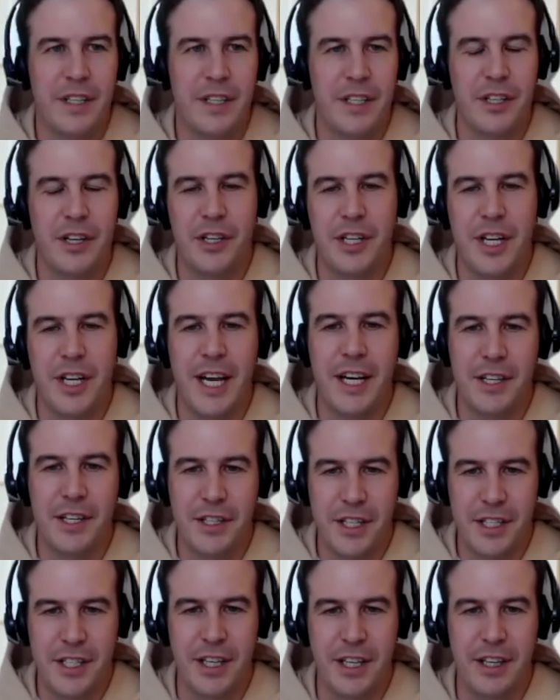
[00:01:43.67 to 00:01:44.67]
So, and
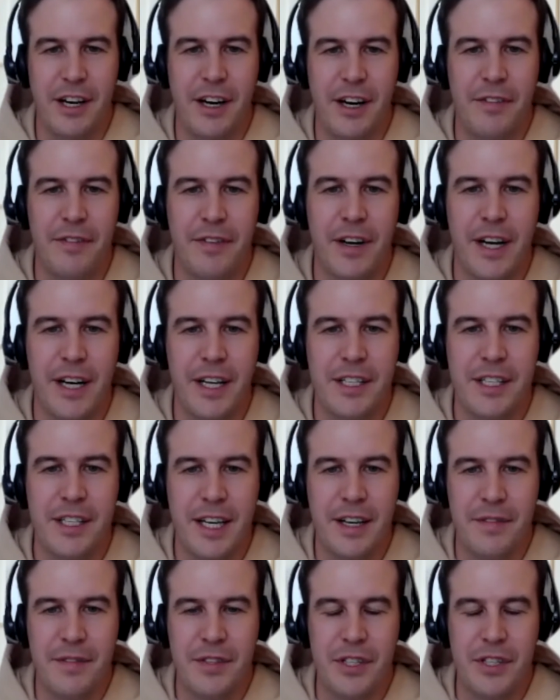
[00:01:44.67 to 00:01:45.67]
just to clarify,
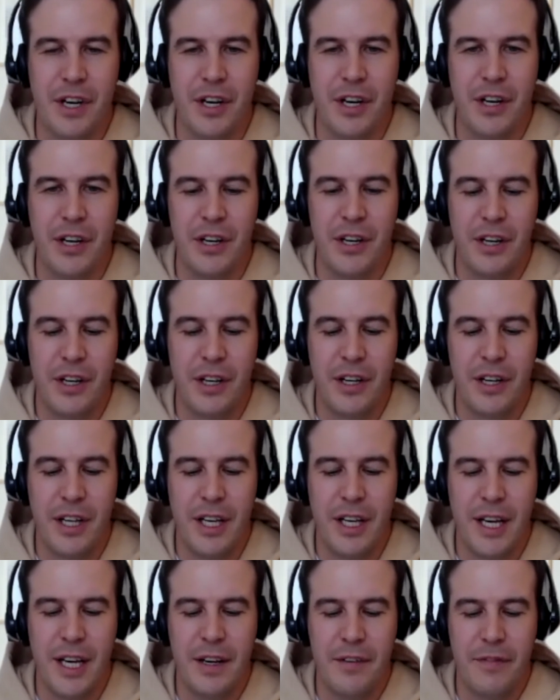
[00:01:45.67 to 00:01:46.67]
Steve, so
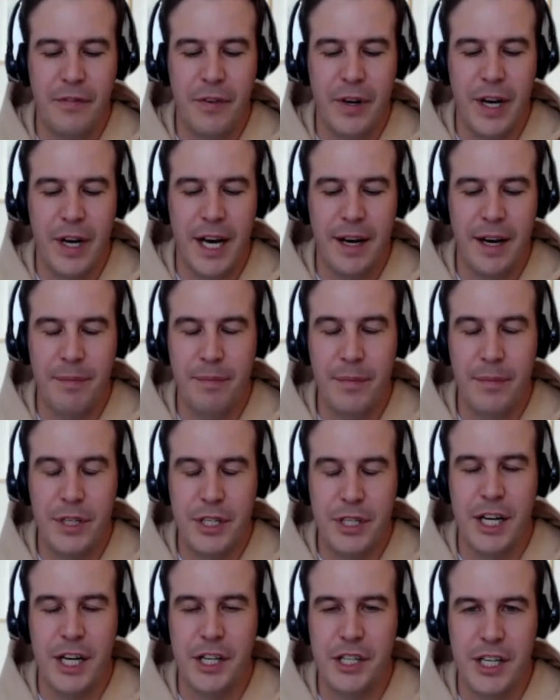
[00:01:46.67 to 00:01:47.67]

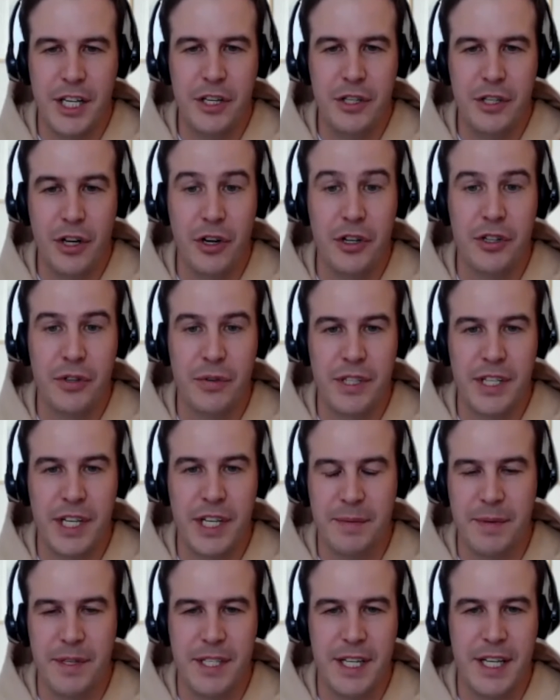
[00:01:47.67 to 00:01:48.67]
GHD, you don't do
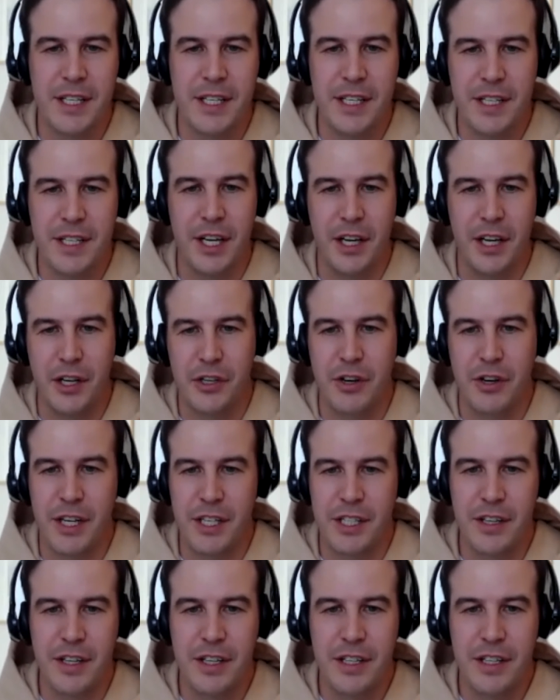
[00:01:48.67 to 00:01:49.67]
assessment centres, they go straight
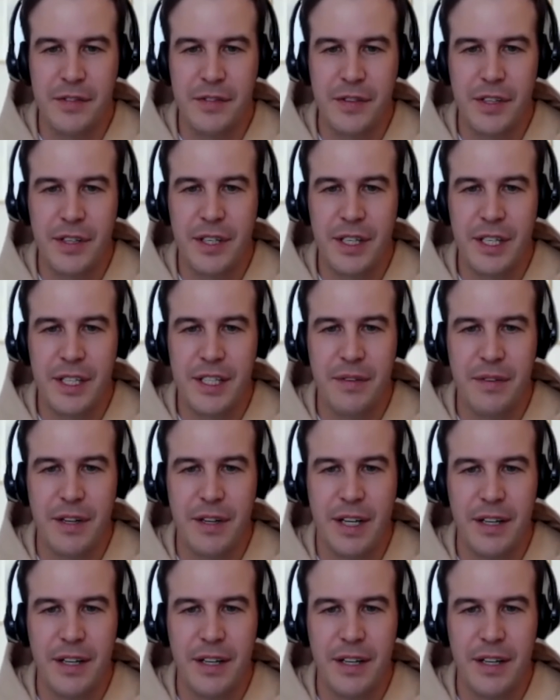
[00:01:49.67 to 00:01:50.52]
to interview, is that right?